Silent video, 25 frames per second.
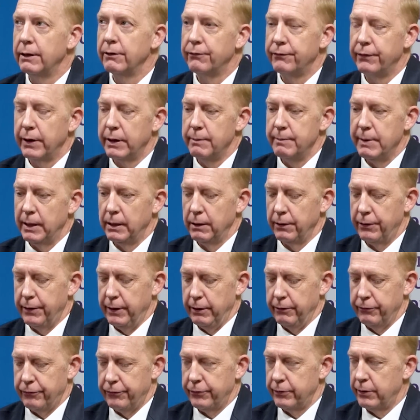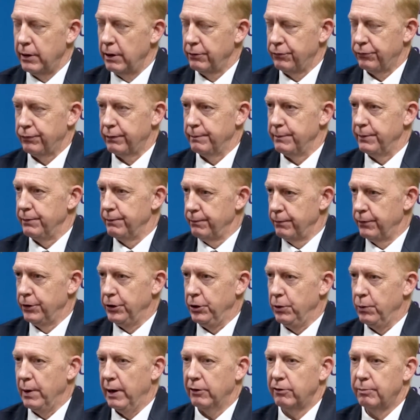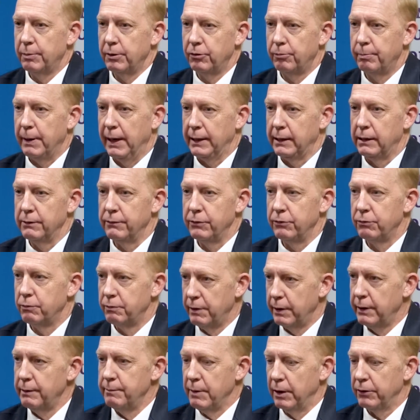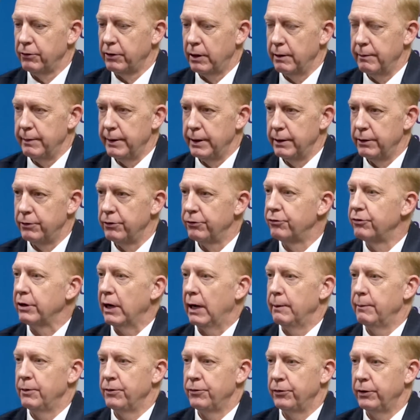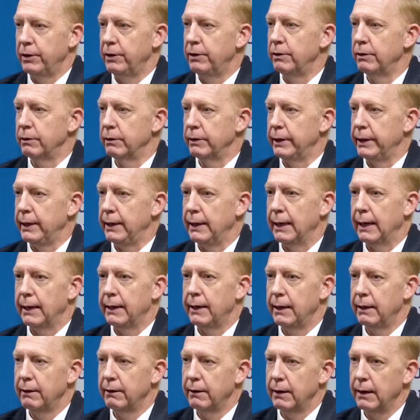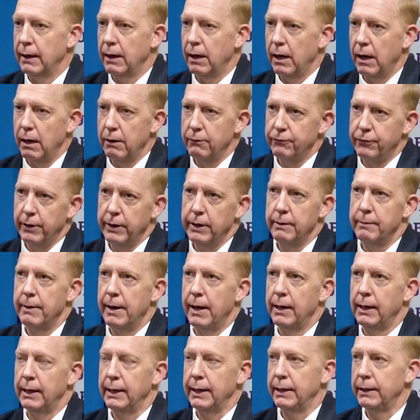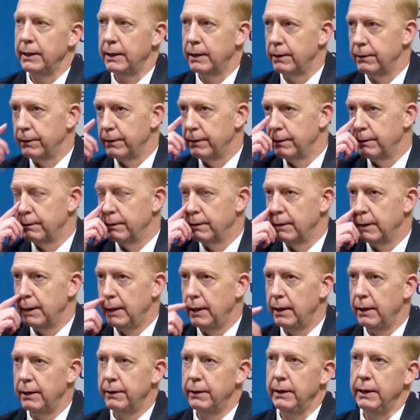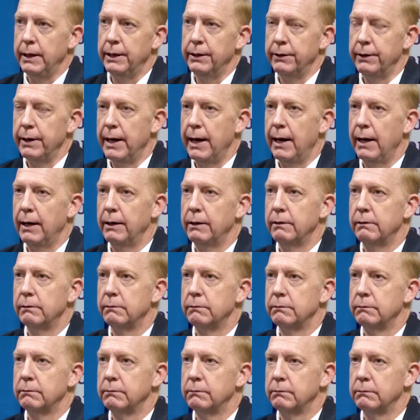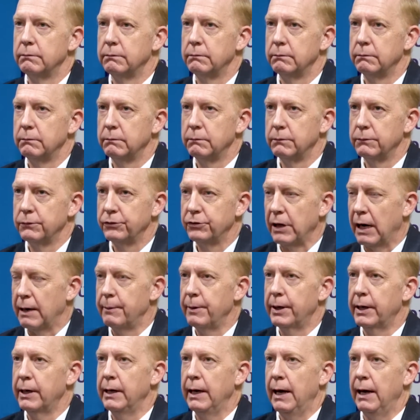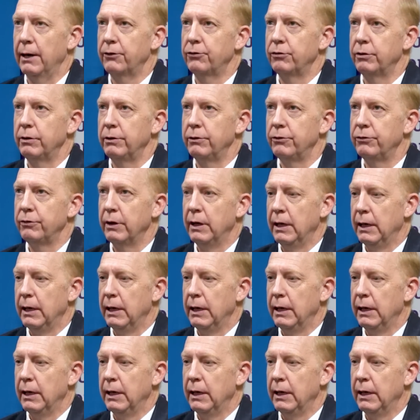the fundamental thing for us from the U.S. perspective is very much committed to cybersecurity. I think fundamentally, the internet, cyber connections,